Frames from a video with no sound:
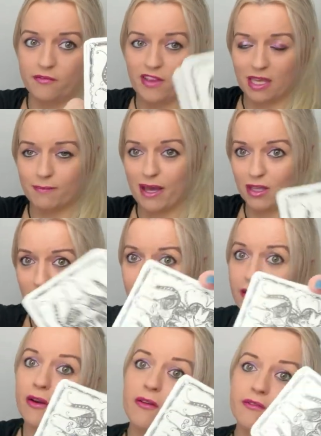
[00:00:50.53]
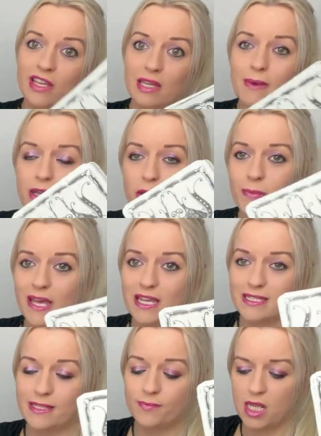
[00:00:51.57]
think about you, think about your
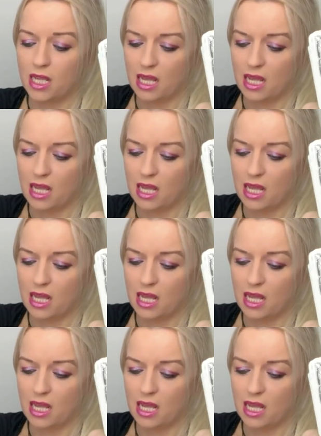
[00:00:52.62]
person.